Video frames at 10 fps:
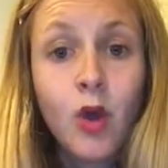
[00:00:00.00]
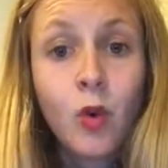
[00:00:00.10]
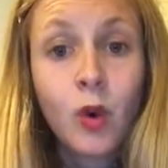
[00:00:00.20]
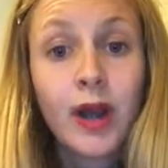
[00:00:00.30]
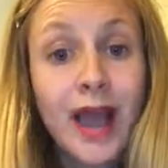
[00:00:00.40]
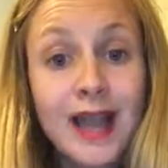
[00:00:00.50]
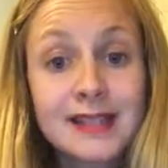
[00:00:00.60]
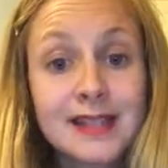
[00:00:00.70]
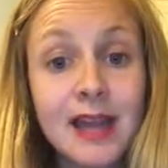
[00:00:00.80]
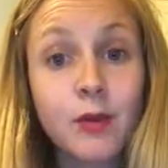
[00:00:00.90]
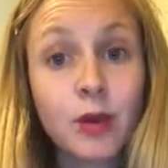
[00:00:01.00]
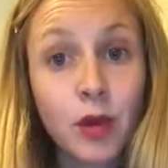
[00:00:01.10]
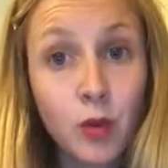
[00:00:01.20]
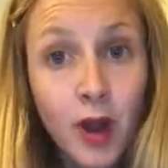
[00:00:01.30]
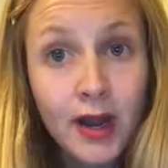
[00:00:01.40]
or acts that
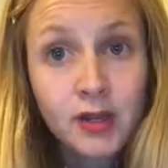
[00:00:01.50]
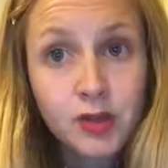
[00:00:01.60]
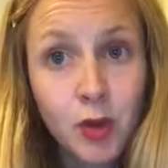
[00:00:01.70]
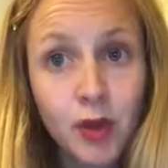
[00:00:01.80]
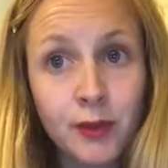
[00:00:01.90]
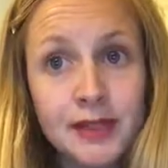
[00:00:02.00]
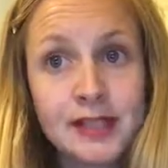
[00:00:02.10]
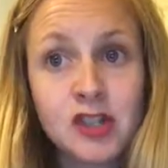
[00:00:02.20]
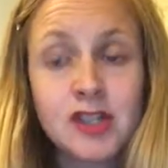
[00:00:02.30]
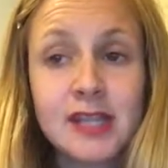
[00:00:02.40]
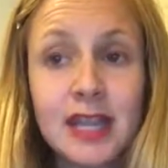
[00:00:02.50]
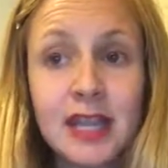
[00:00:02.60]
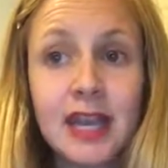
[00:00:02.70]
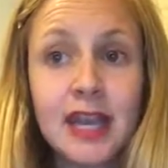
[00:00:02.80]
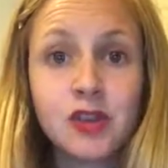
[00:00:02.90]
require swallowing, such as
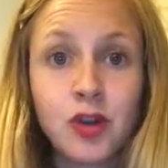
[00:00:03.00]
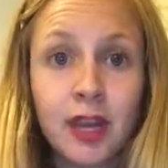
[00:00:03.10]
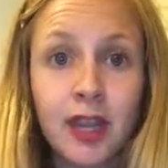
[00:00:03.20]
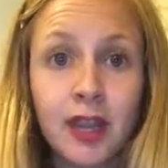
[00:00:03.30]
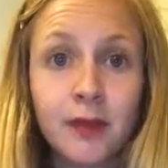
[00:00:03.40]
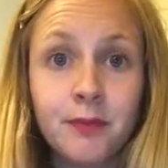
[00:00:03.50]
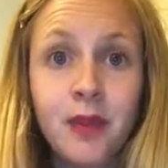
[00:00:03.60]
eating and drinking.